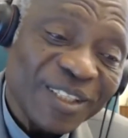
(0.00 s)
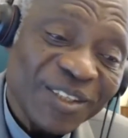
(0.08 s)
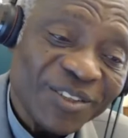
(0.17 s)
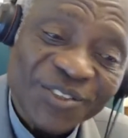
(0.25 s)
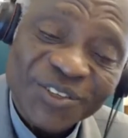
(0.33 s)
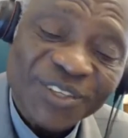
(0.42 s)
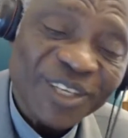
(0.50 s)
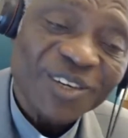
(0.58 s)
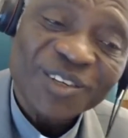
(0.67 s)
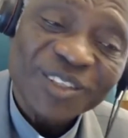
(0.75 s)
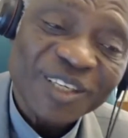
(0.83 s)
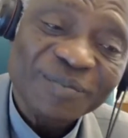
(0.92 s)
talk a
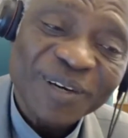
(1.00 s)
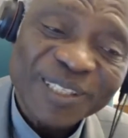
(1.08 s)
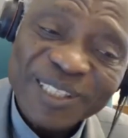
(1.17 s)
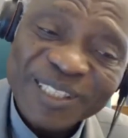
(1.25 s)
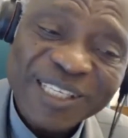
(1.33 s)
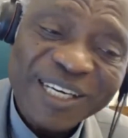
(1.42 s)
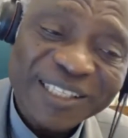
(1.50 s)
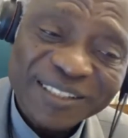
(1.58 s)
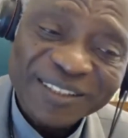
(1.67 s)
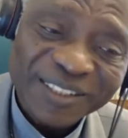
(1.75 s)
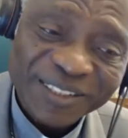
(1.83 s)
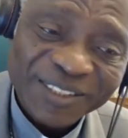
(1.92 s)
lot about the
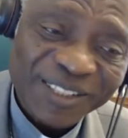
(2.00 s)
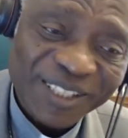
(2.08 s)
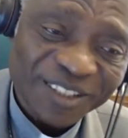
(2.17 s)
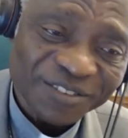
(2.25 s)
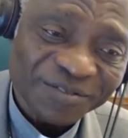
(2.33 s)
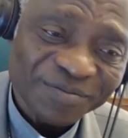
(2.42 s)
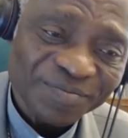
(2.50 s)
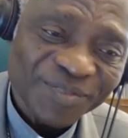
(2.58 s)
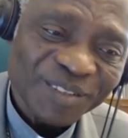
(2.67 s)
title itself,